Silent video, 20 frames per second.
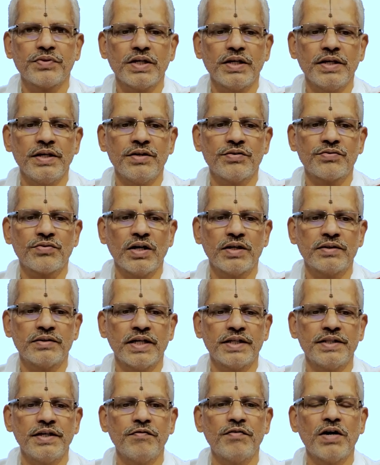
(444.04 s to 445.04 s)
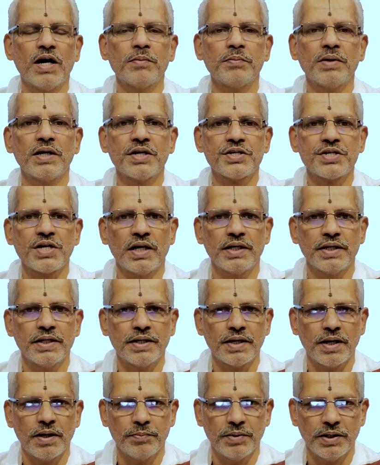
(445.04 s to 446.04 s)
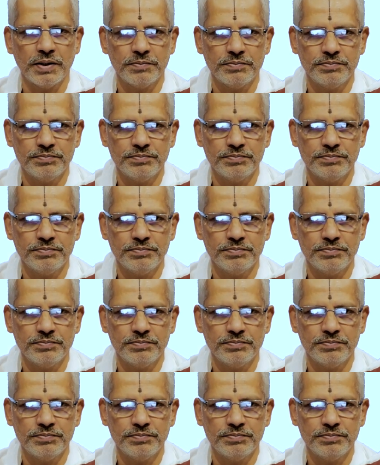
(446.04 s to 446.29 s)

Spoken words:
is the Diva Mana Shaligrama.